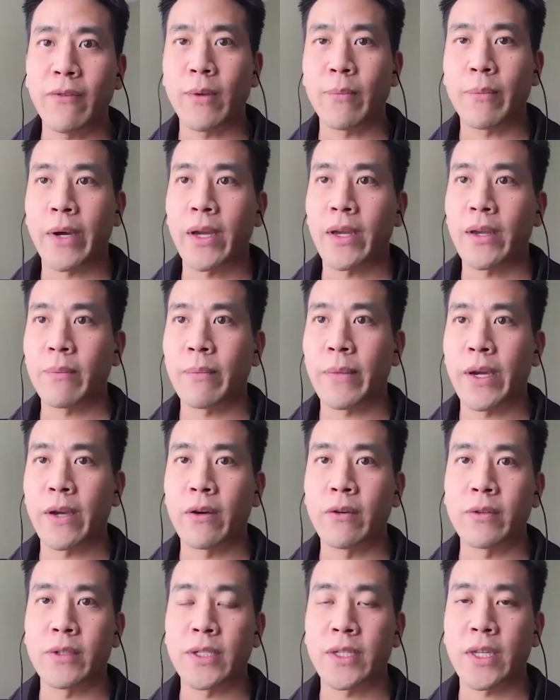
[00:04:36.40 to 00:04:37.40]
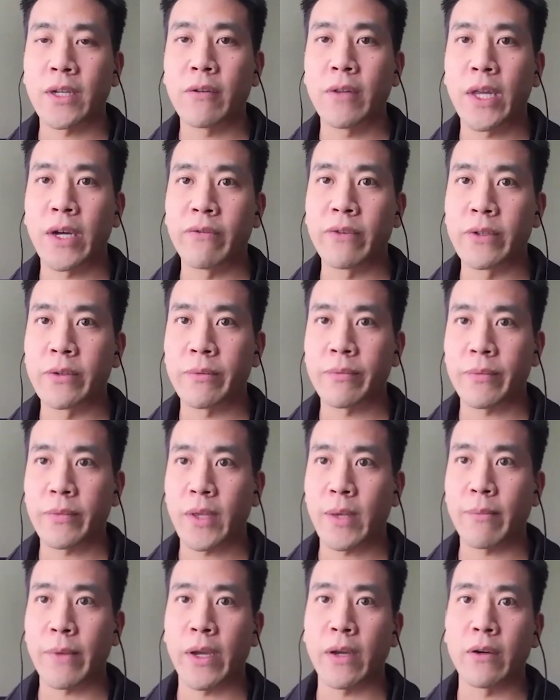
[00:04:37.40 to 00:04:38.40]
in my own skill level,
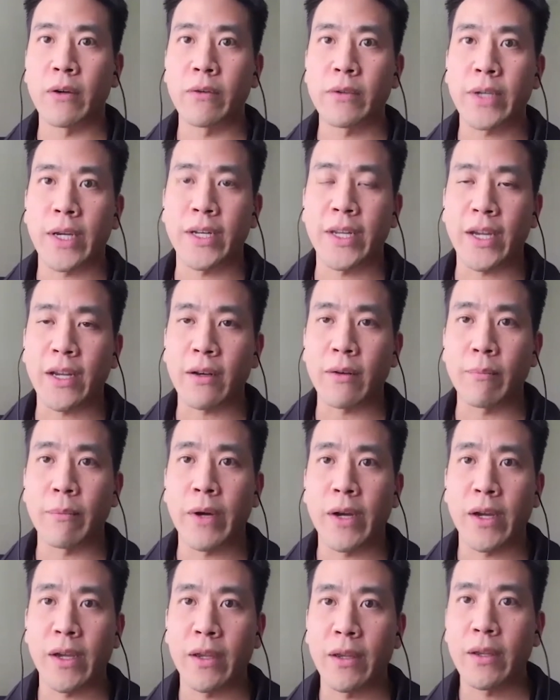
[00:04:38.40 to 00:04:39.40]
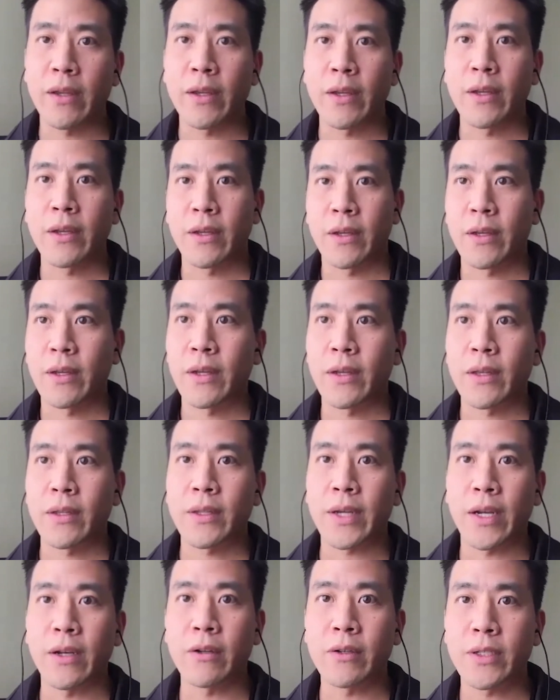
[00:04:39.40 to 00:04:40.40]
in my own my
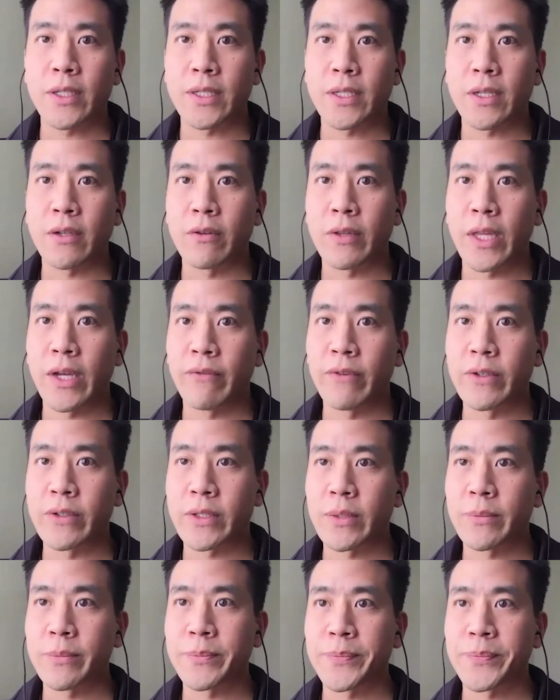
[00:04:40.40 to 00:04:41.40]
diagnosis skill levels.